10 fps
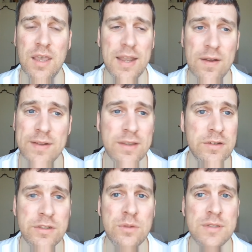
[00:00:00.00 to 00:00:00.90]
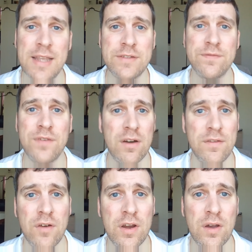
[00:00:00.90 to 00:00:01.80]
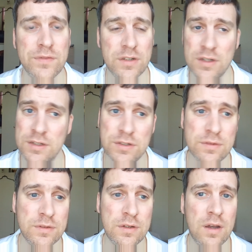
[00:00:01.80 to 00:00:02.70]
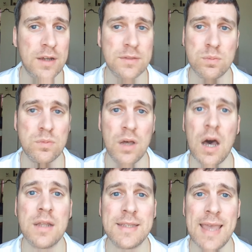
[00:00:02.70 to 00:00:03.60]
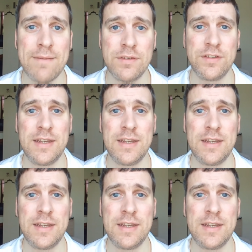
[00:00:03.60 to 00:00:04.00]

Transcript: And I don't use legend very, very often, as you guys will hardly ever